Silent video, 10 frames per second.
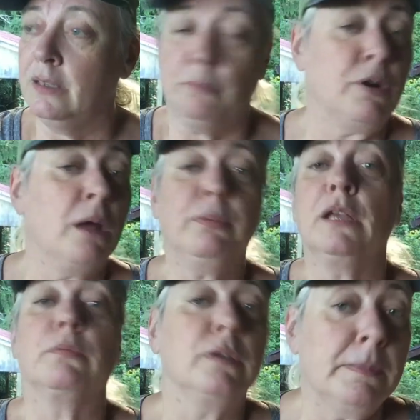
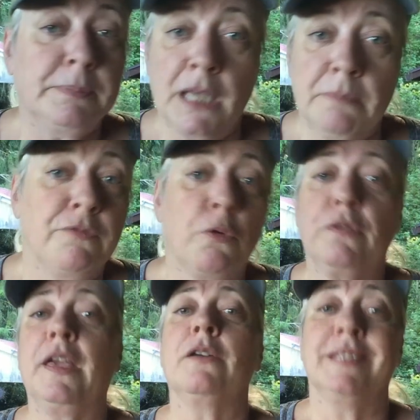Promptly ripped up
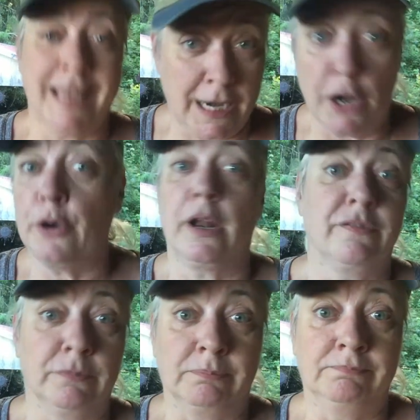4,800
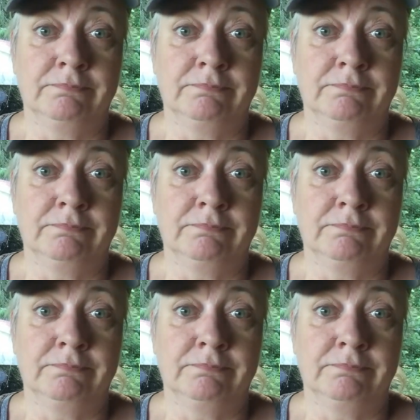of them.